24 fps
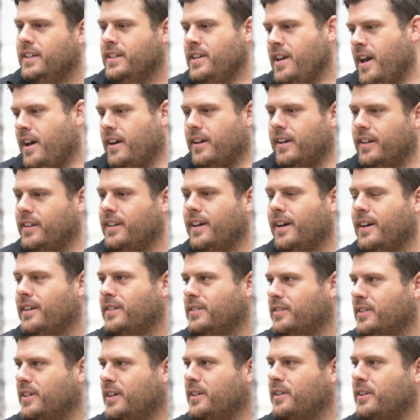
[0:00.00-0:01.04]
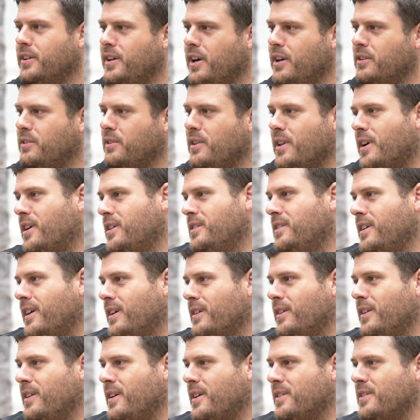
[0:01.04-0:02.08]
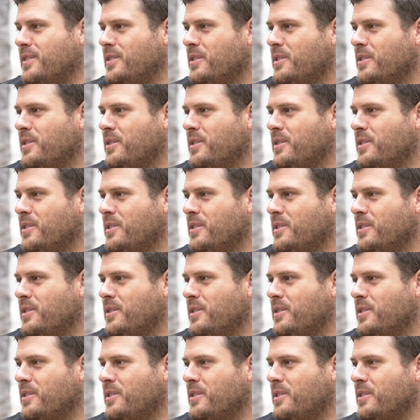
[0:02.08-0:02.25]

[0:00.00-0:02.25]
Yeah, I guess kind of cut in line. I don't know,